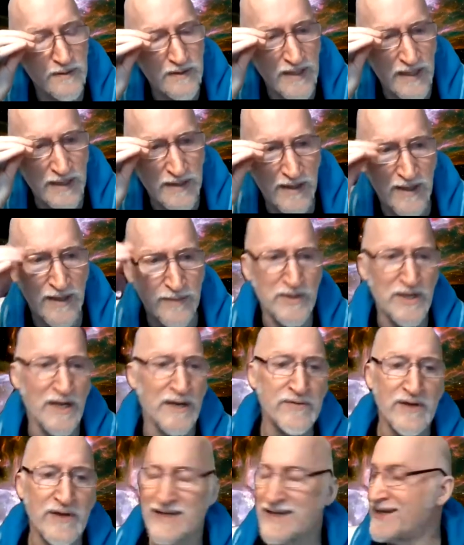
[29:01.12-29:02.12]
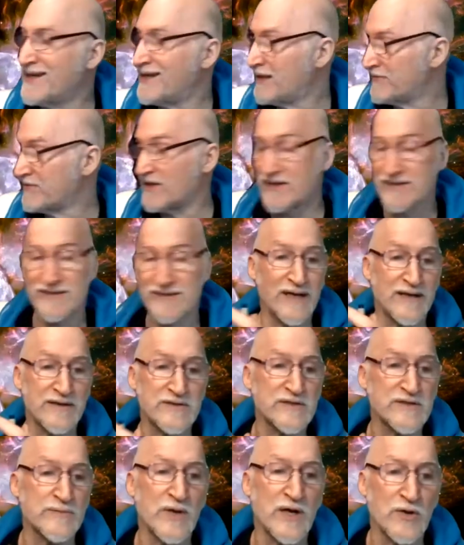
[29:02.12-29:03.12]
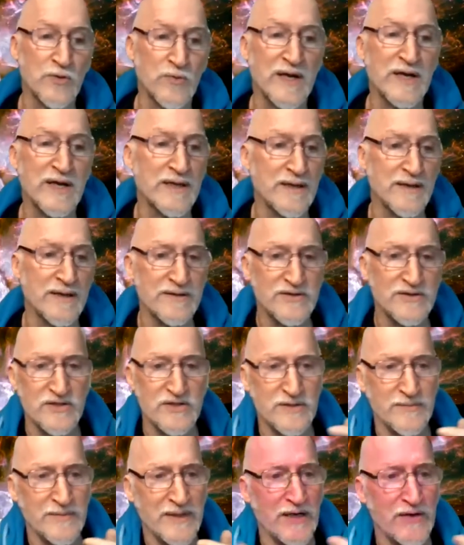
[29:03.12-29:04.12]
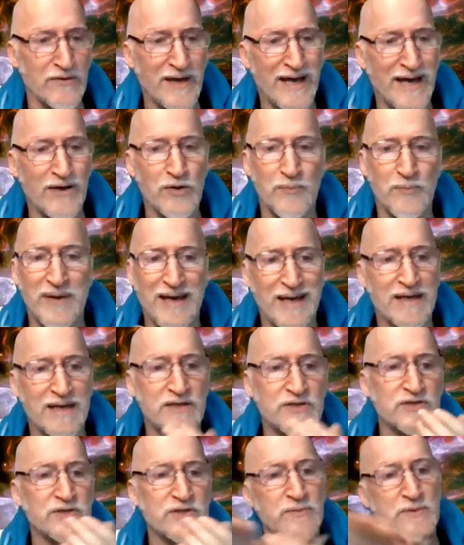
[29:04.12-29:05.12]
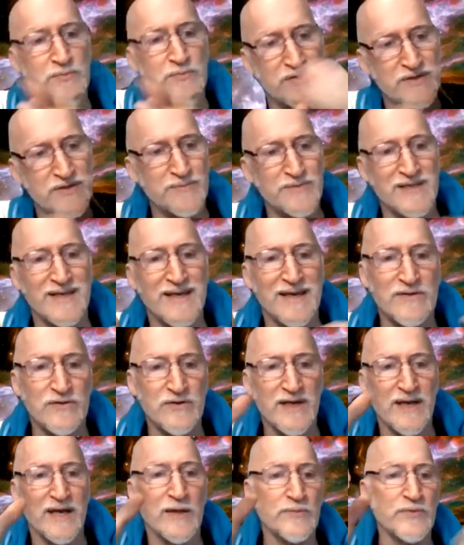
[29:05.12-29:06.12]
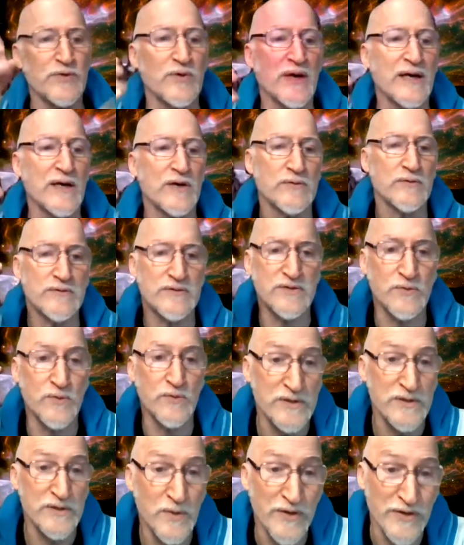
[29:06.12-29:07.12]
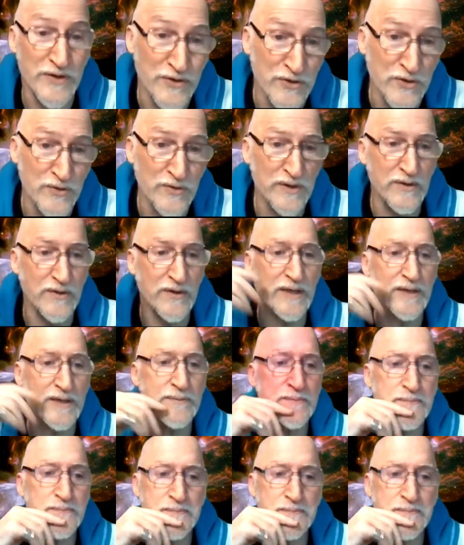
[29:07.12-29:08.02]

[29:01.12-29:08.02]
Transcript: that I mean, I've, again, I've got tons of them already, and it's just a matter of how to package them and put them together to help you out towards what you're doing, right?